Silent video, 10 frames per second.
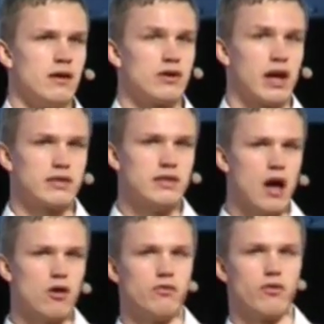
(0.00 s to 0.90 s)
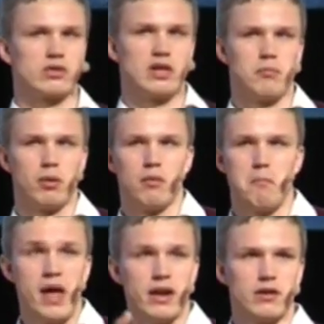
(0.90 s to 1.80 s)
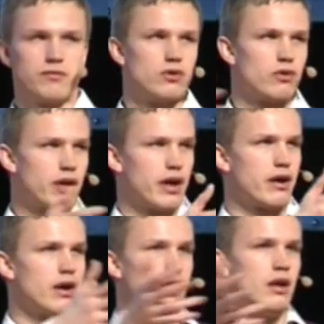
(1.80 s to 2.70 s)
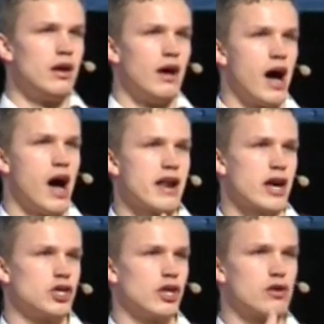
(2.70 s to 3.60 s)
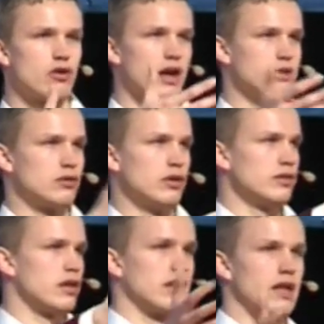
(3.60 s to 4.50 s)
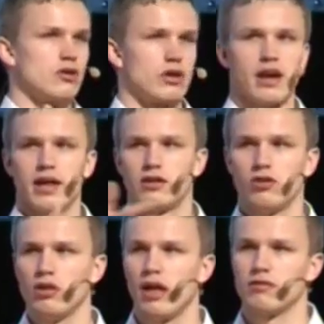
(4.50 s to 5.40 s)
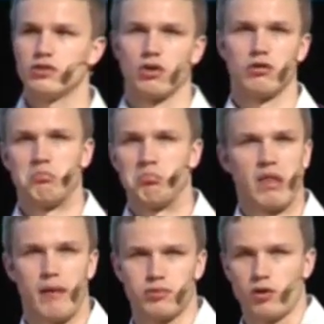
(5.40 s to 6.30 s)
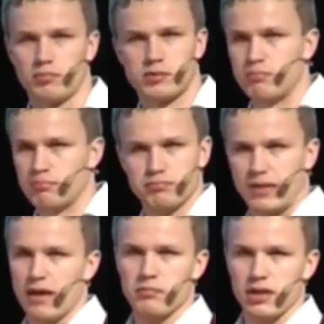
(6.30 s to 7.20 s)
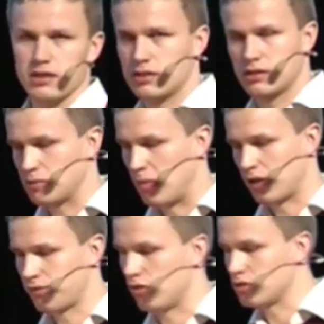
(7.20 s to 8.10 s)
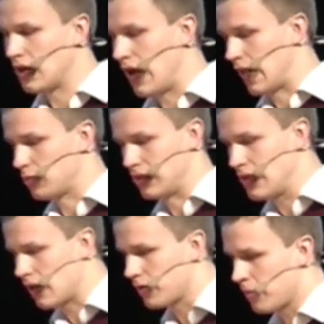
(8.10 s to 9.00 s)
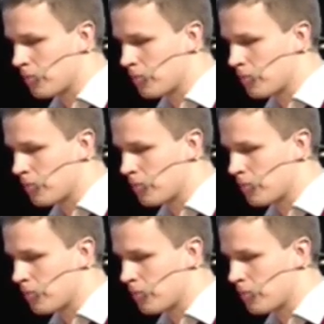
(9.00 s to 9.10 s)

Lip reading: Right now, for example, many of you here are actually connected to internet, like you're connected online with your laptops, tablets, smartphones, and whatnot.